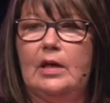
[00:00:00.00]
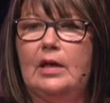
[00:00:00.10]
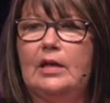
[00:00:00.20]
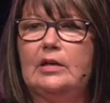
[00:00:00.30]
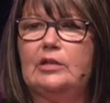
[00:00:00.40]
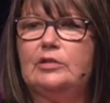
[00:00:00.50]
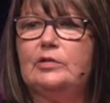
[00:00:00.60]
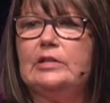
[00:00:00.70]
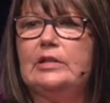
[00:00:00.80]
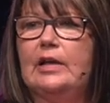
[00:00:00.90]
It
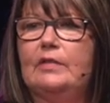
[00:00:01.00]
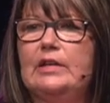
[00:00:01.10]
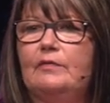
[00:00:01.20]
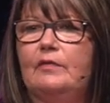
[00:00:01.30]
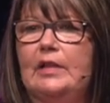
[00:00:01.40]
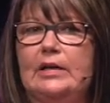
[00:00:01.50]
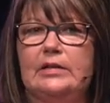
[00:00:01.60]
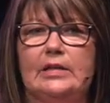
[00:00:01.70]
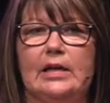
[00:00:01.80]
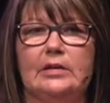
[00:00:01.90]
included lovely flight
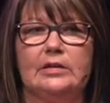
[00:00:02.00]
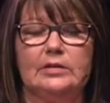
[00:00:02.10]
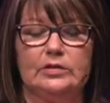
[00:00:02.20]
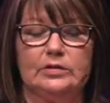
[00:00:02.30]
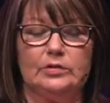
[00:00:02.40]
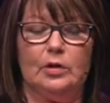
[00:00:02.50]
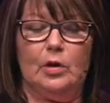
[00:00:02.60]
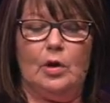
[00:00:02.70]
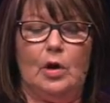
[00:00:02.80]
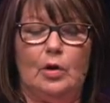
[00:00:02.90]
attendants
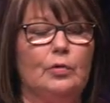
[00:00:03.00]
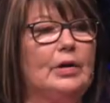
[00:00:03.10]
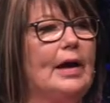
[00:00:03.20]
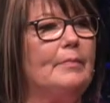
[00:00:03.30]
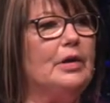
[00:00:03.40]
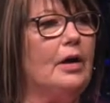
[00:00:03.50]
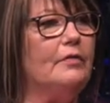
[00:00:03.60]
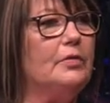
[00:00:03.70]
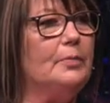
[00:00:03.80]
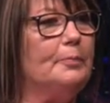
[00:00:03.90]
who got me
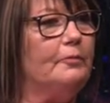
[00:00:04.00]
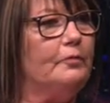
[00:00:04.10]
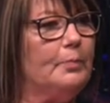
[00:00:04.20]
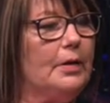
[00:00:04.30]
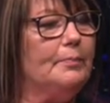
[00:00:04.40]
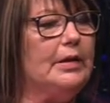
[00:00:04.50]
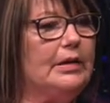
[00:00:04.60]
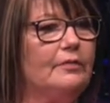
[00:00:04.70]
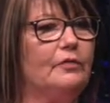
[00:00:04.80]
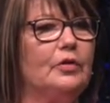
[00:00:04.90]
off the
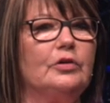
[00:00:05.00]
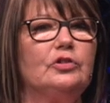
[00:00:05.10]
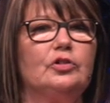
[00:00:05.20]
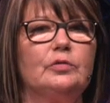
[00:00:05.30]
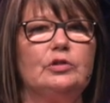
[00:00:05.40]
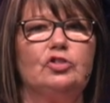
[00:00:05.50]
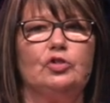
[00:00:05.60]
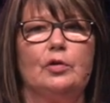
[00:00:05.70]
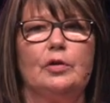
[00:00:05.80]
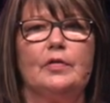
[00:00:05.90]
plane first to
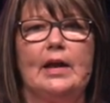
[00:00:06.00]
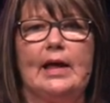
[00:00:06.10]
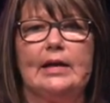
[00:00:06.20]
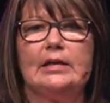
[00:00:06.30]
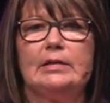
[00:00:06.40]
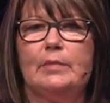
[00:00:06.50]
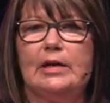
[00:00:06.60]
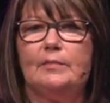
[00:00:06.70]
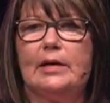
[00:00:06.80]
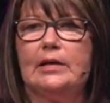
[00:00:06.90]
ensure that I
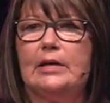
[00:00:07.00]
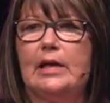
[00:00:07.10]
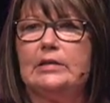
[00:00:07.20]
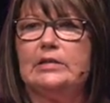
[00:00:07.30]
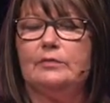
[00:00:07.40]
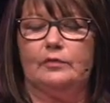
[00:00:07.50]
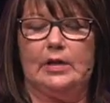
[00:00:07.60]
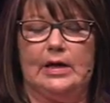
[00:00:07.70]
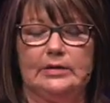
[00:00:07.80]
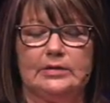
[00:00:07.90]
made my connecting
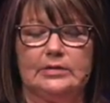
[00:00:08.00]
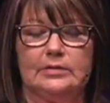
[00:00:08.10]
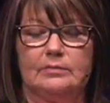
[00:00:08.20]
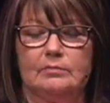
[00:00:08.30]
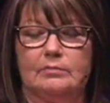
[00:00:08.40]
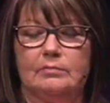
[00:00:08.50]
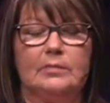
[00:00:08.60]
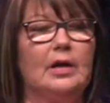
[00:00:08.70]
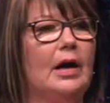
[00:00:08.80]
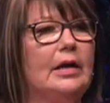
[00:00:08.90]
flights.
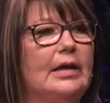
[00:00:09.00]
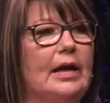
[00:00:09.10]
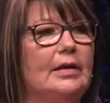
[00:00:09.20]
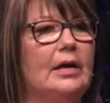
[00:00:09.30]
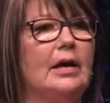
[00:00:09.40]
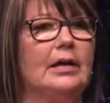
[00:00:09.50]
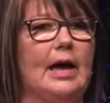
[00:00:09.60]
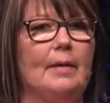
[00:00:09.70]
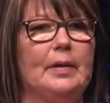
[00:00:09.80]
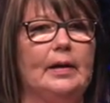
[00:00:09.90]
Again,
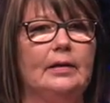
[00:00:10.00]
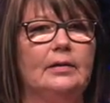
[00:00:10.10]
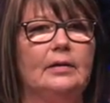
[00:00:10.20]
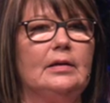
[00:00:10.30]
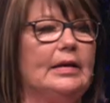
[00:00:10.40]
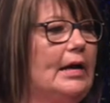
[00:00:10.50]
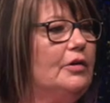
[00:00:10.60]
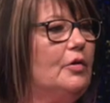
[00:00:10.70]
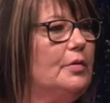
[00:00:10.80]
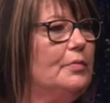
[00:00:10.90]
agape, God
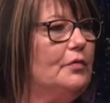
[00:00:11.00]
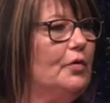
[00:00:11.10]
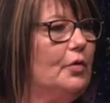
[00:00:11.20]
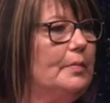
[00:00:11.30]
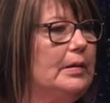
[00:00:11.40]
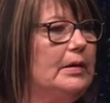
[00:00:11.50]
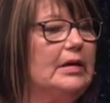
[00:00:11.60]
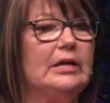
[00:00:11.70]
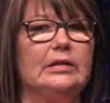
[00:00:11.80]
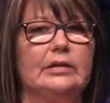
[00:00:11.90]
going before me
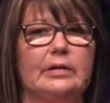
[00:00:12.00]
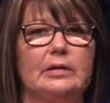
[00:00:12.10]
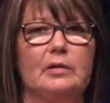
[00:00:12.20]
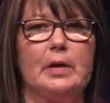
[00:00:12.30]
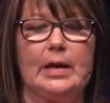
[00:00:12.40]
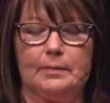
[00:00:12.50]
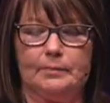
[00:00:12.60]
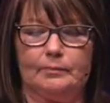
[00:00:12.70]
and clearing the way.